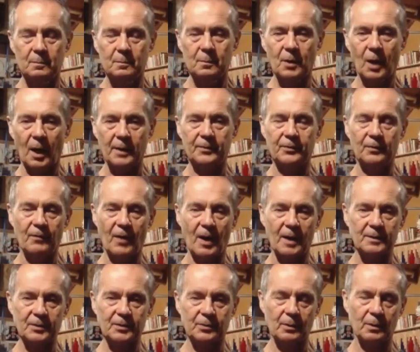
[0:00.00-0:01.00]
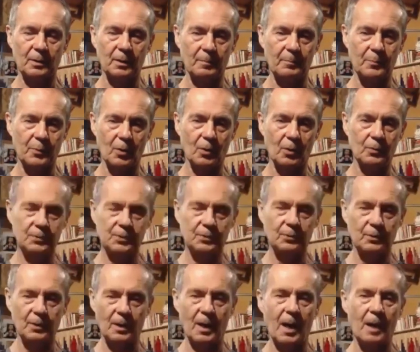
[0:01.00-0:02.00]
cardiovascular approach
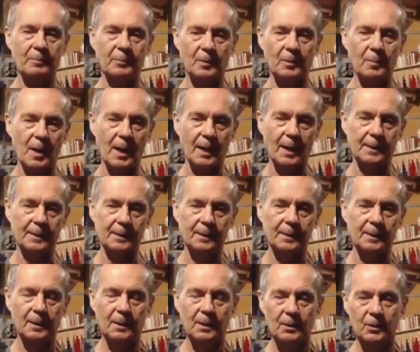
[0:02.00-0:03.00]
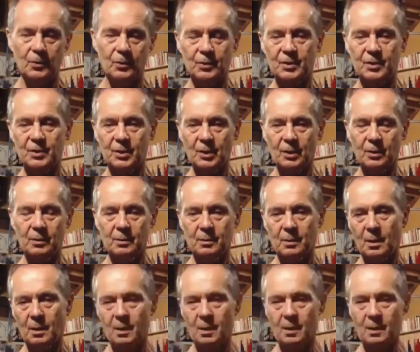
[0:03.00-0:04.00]
to the happy body. You still
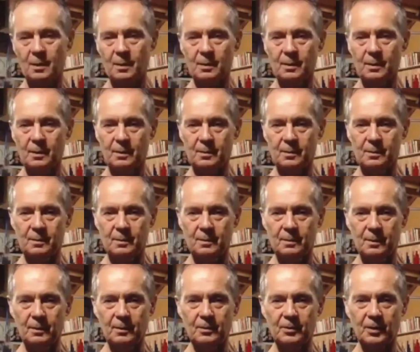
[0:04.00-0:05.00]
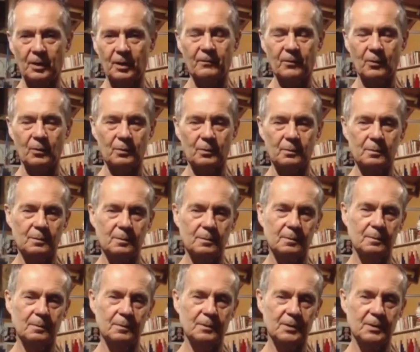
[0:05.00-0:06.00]
are in interval
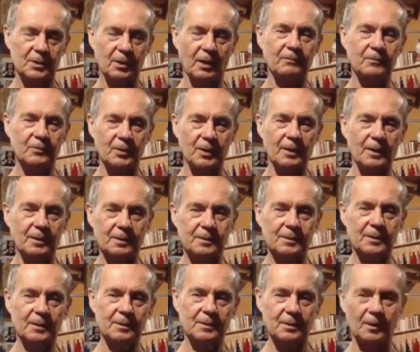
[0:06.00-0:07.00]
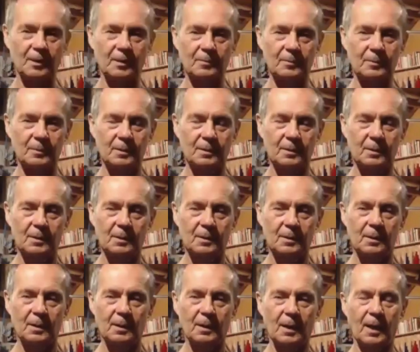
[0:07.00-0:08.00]
strength training system,
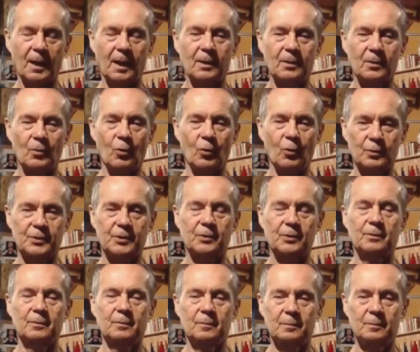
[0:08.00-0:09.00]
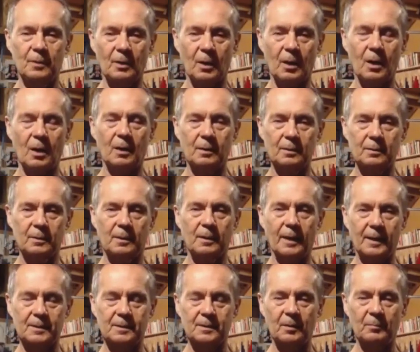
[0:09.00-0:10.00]
and also the heart
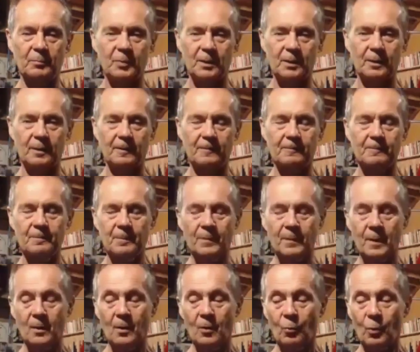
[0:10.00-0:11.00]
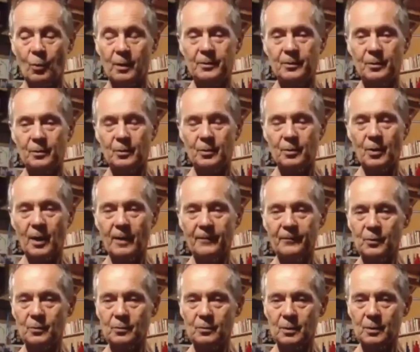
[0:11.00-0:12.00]
gets the beating. Well, you have
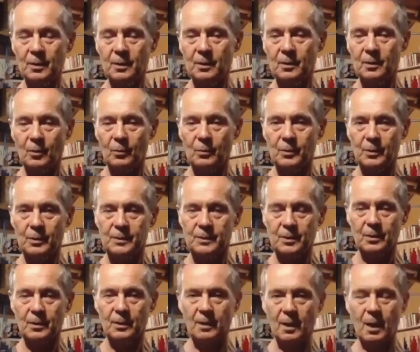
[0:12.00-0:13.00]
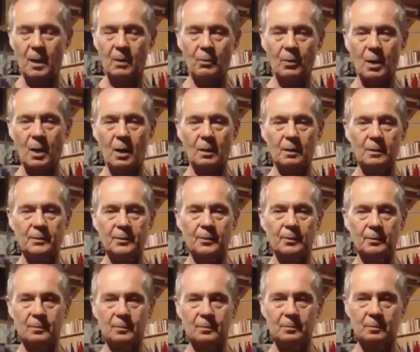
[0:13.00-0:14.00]
to really know this, really how hard
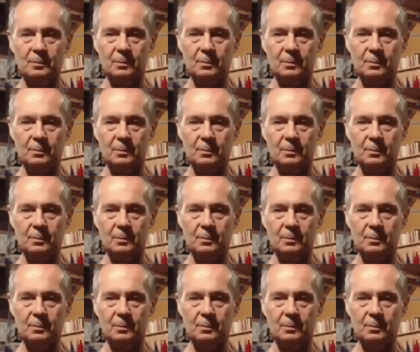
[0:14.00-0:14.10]
you